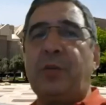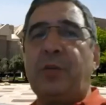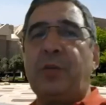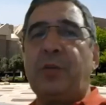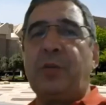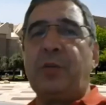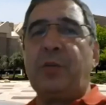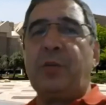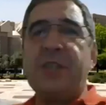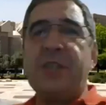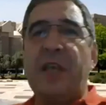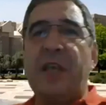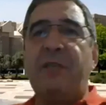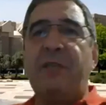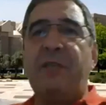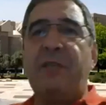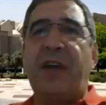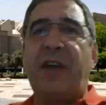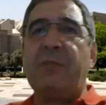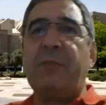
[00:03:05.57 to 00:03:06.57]
cell
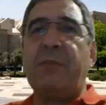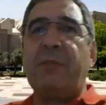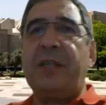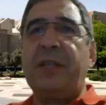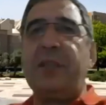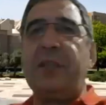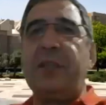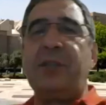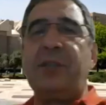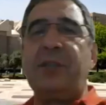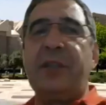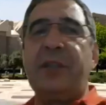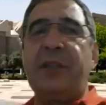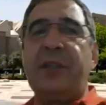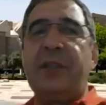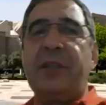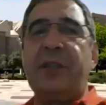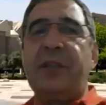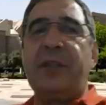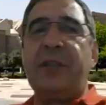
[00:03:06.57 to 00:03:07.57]
fragment and
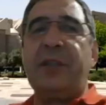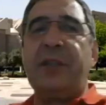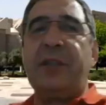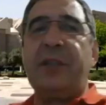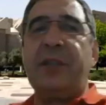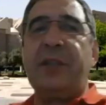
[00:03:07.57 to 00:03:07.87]
uh,